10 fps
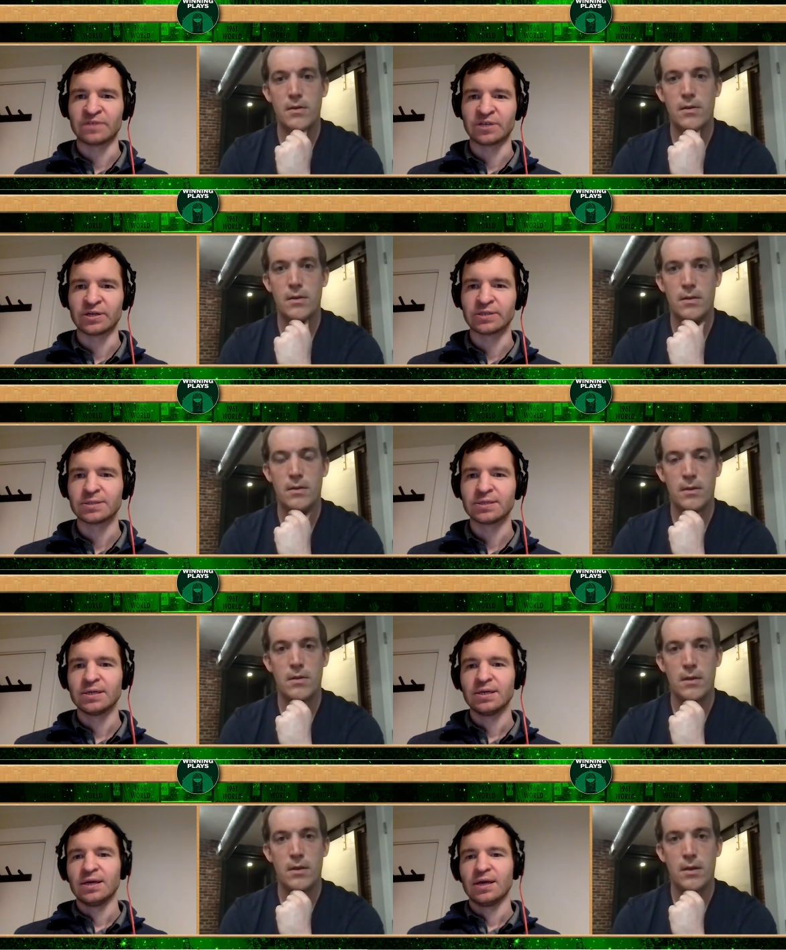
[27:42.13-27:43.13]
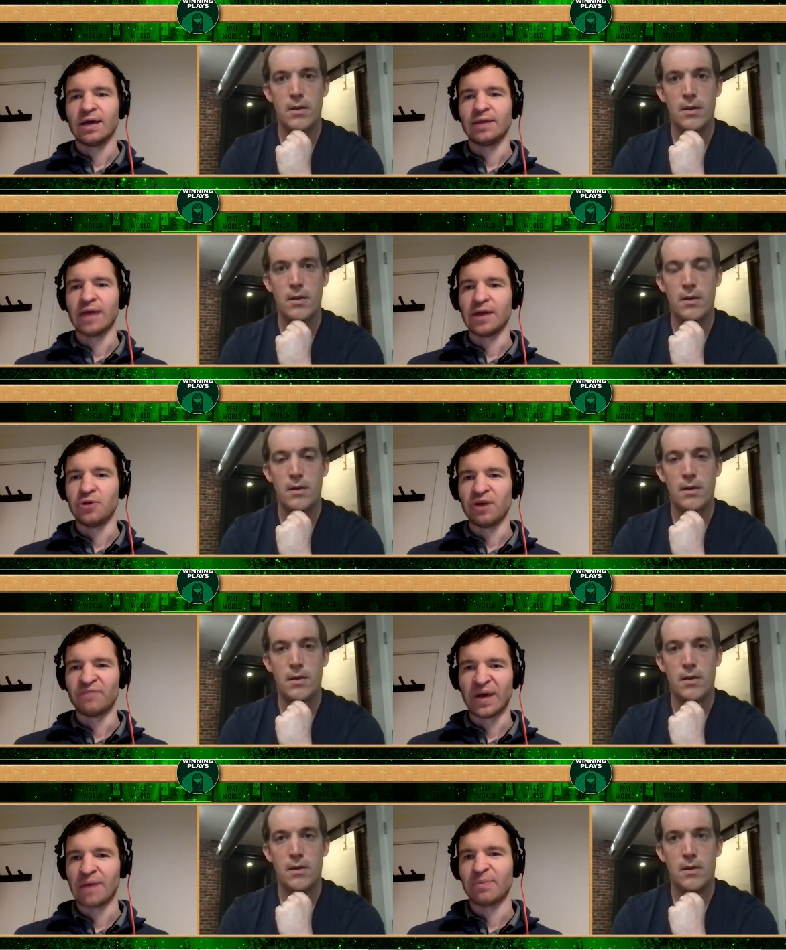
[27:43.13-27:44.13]
Speaker 1: series. And then you
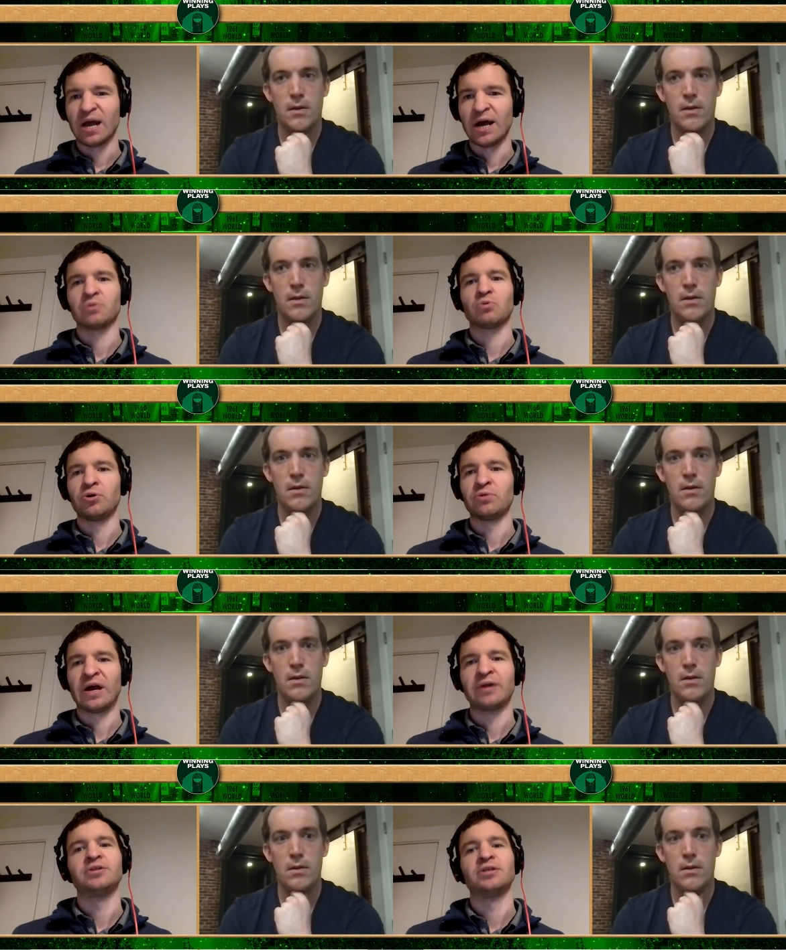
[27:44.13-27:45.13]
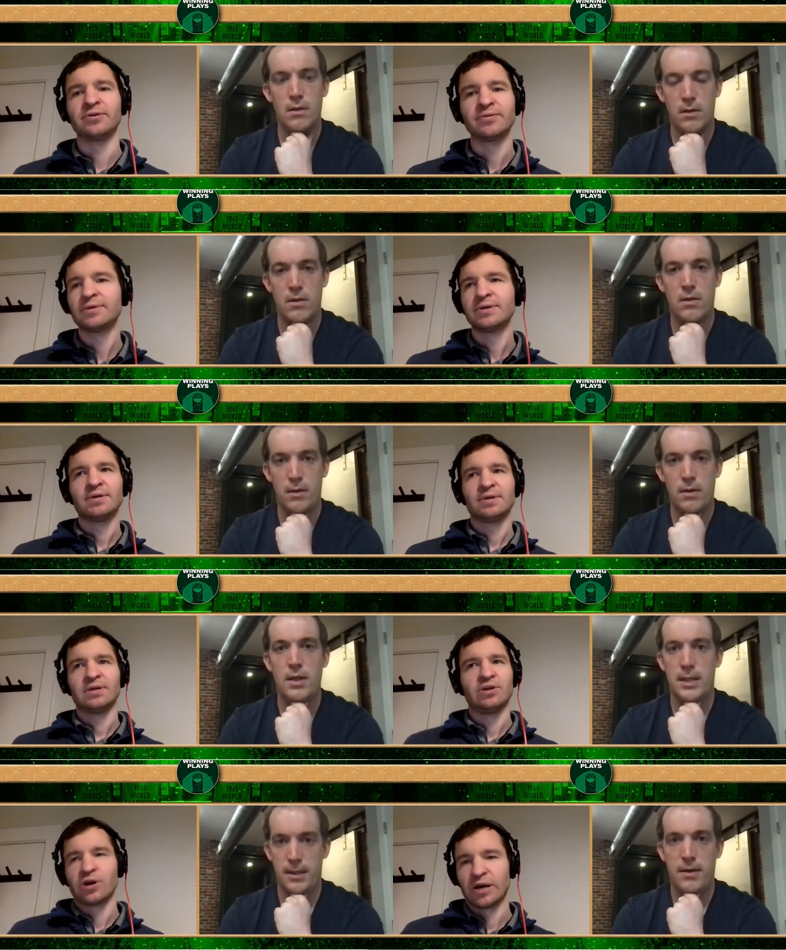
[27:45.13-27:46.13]
have Miami on the road in round two
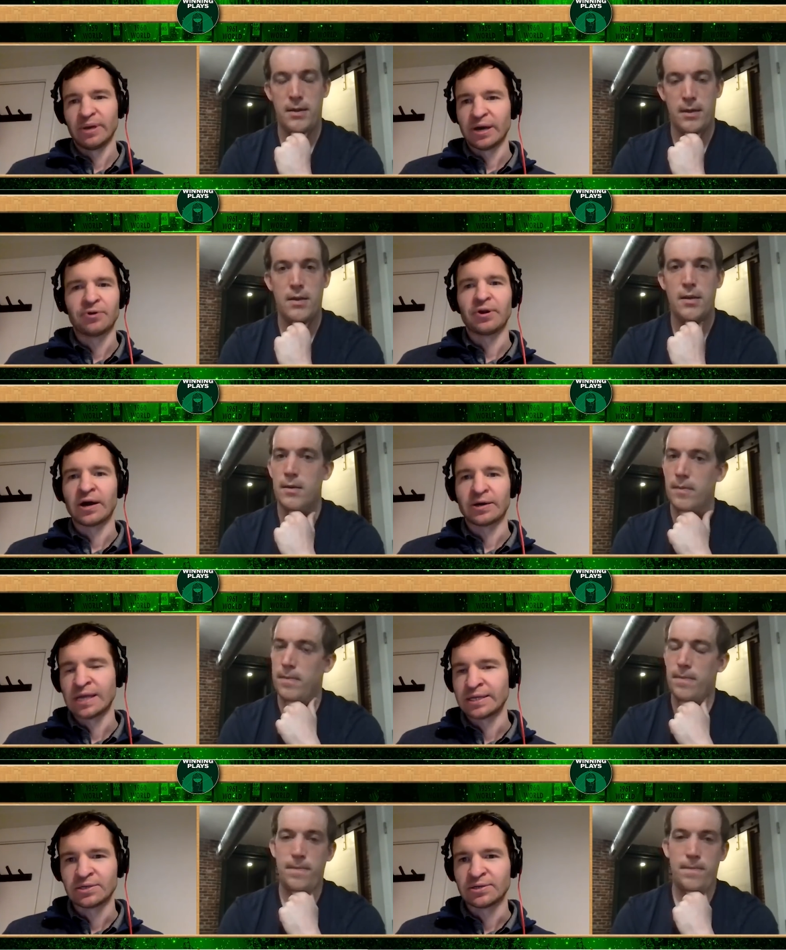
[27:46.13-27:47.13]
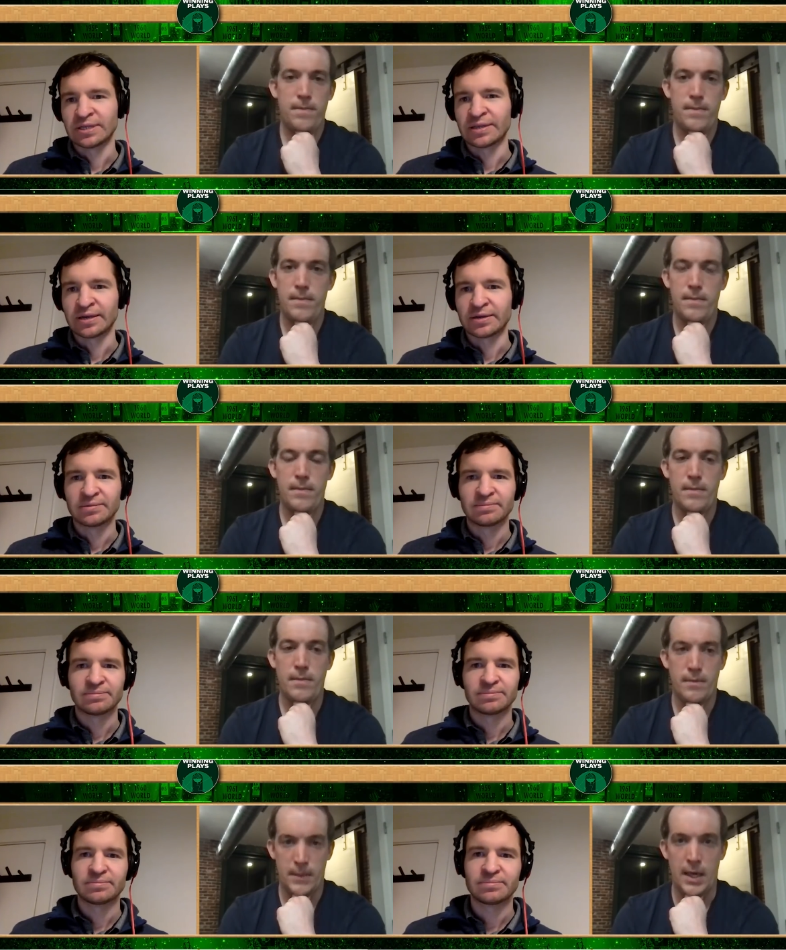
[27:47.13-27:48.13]
you're going to be underdogs in that series, I think.
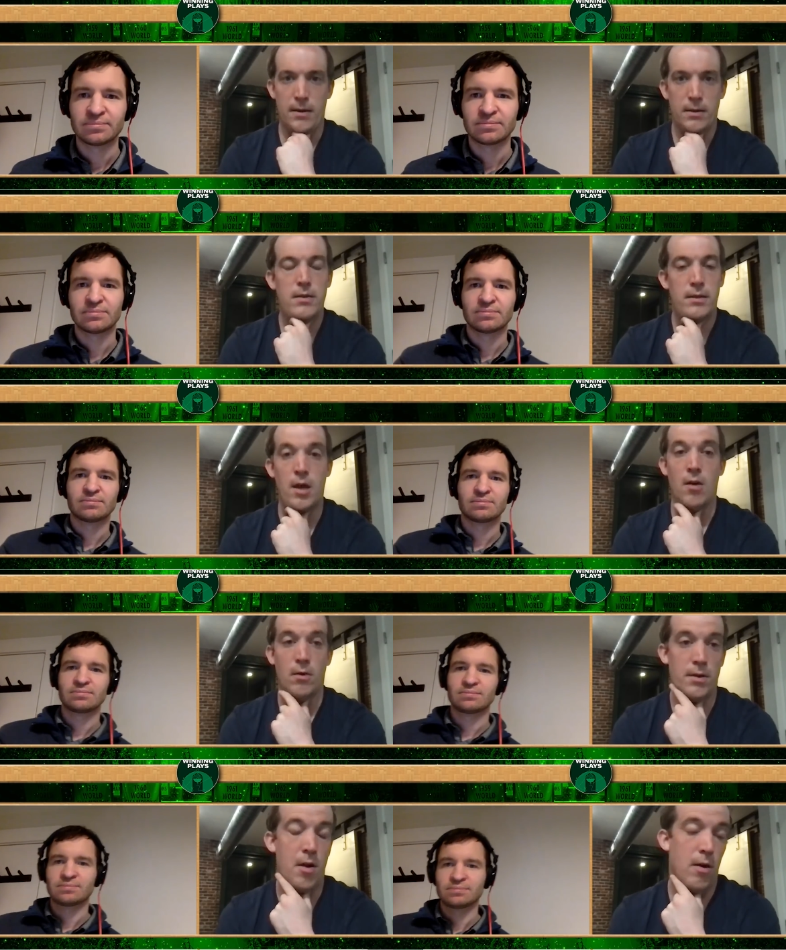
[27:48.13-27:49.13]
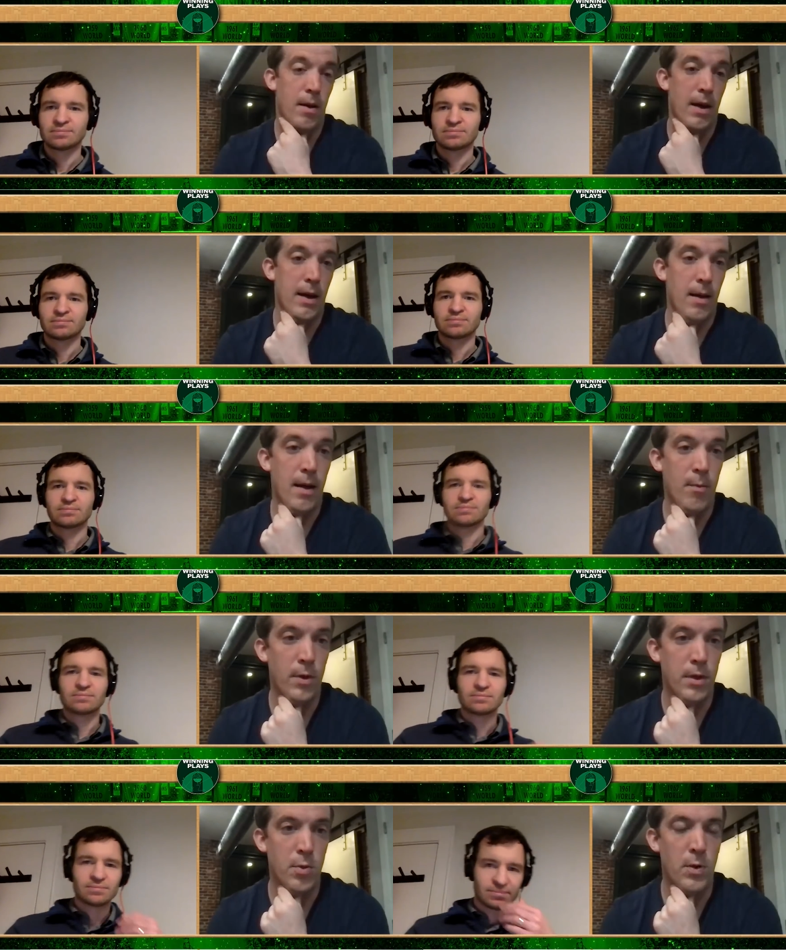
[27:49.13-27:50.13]
Speaker 2: Yeah. No, no, I, am
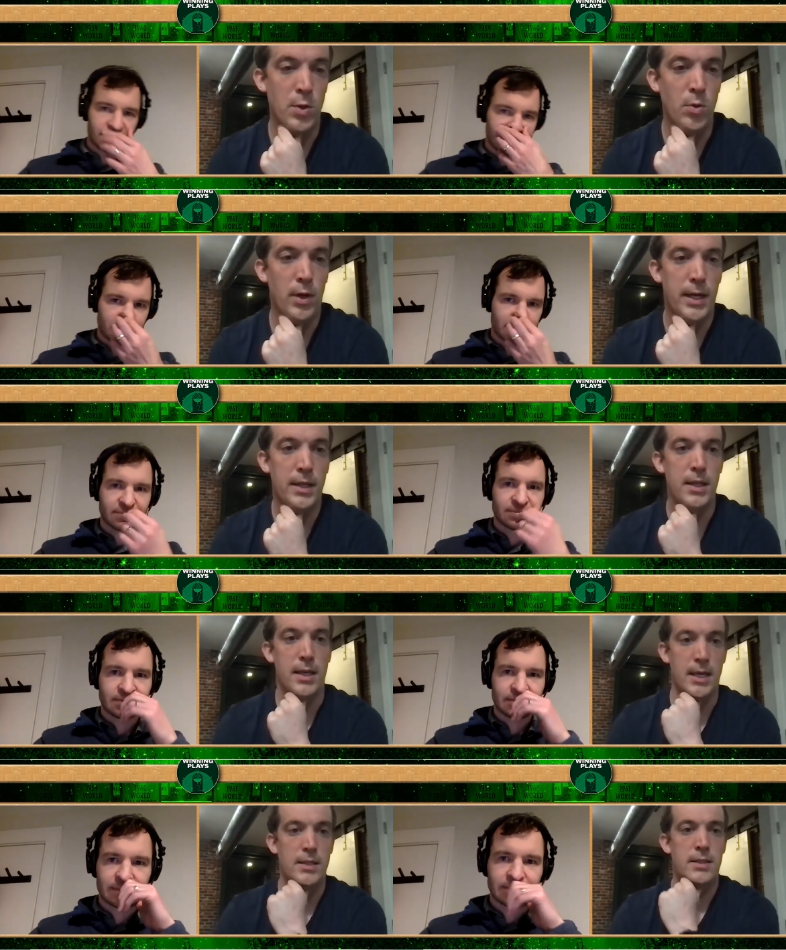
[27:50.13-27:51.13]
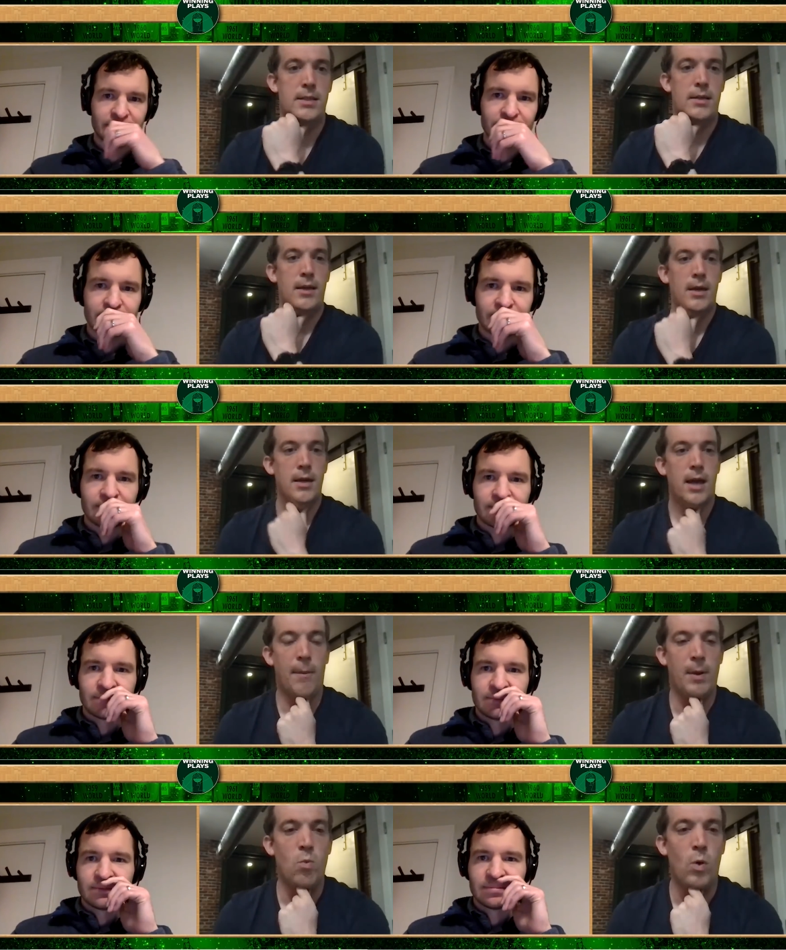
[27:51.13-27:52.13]
with you. When you look at the East, I
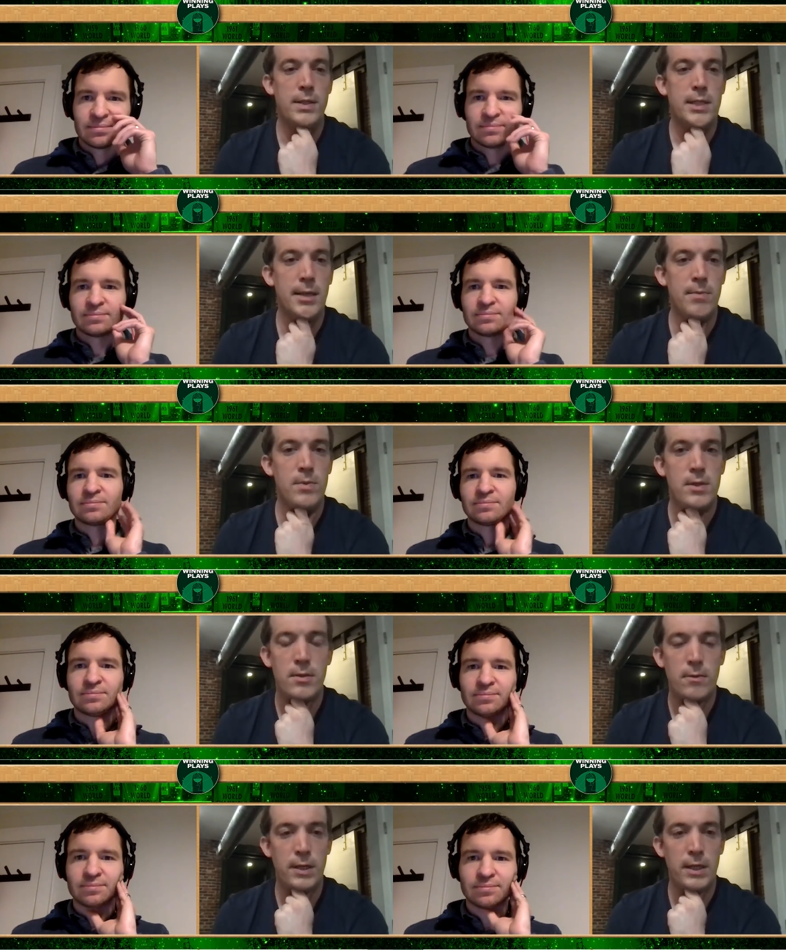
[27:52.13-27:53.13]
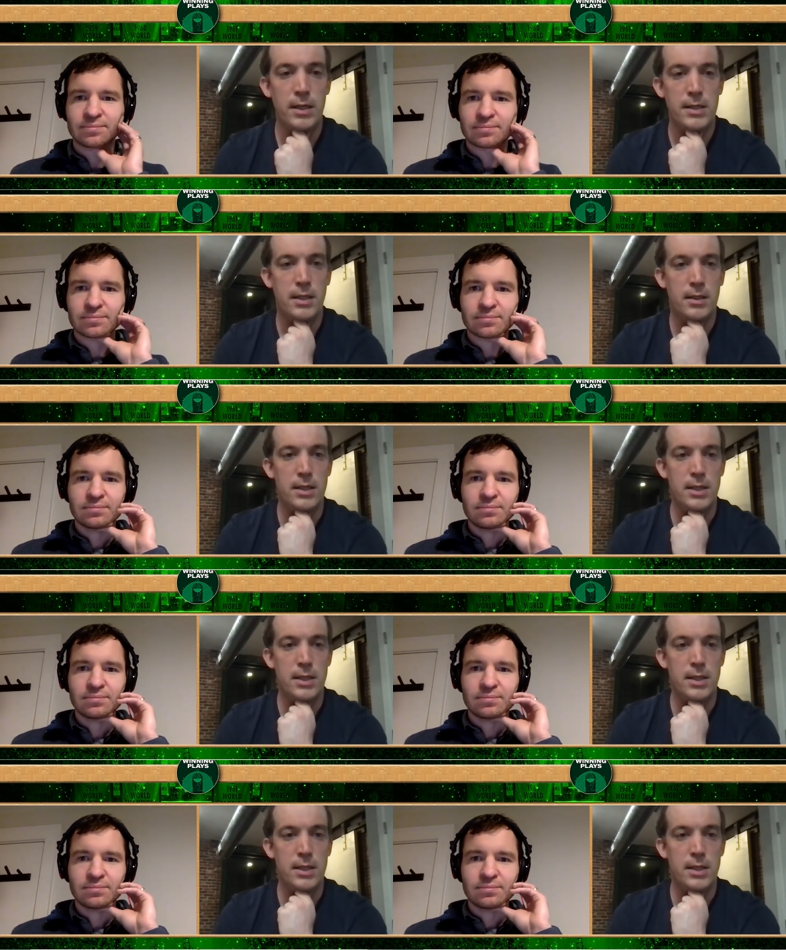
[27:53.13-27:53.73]
mean, what teams realistically